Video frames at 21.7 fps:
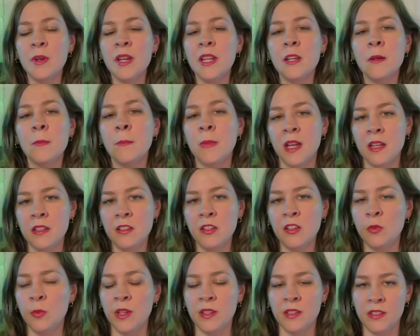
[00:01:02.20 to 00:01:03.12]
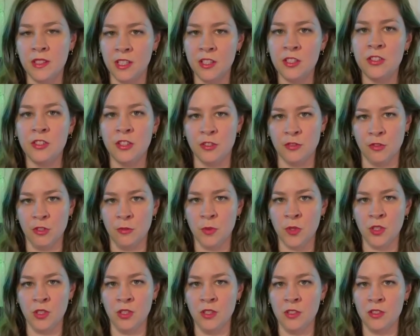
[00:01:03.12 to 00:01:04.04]
read a menu with dish
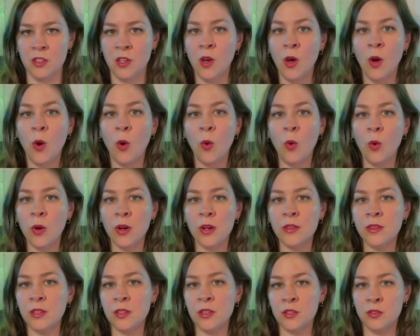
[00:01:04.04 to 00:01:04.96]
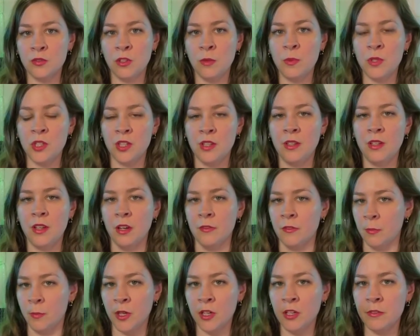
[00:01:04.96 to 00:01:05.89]
descriptions, or the description of
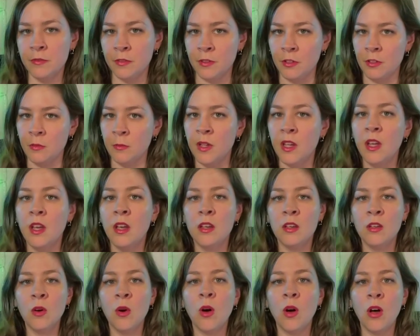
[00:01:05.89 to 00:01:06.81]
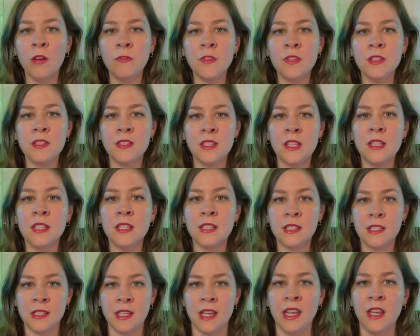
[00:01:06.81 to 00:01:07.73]
a perfume. You'll often see the
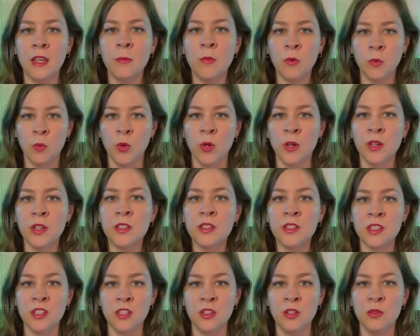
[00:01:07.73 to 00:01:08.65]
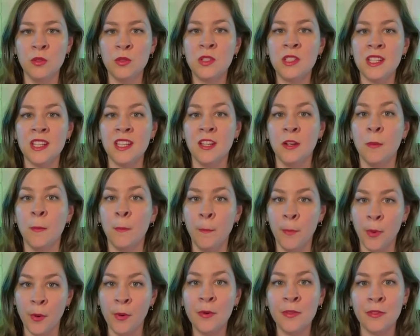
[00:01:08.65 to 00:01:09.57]
same words used in
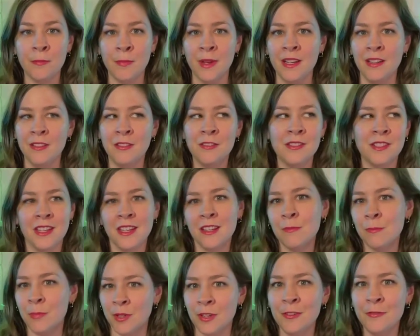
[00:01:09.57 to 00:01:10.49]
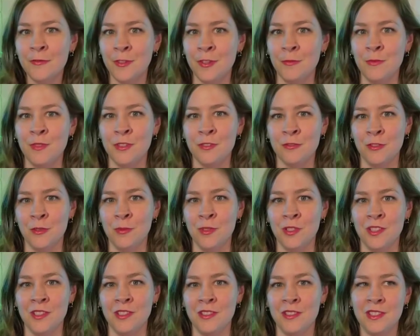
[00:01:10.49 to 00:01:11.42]
both menus and perfume
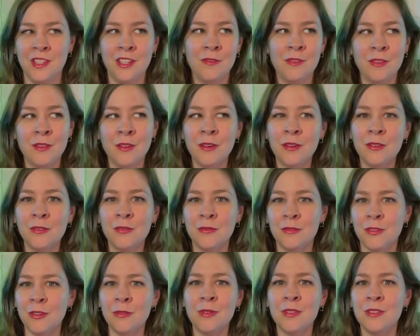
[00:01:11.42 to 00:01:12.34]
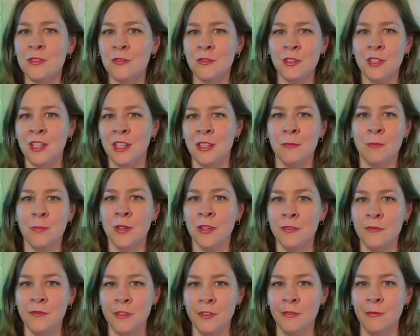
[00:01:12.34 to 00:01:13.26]
descriptions, even though no one's drinking
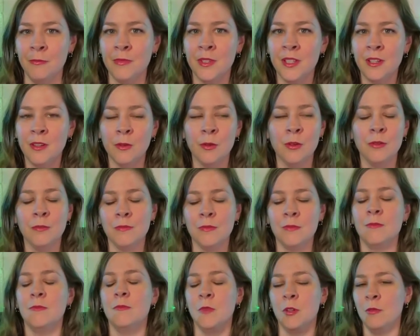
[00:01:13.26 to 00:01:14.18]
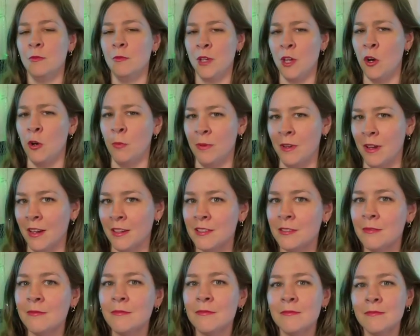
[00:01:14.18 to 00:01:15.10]
perfume, or, well, we hope not.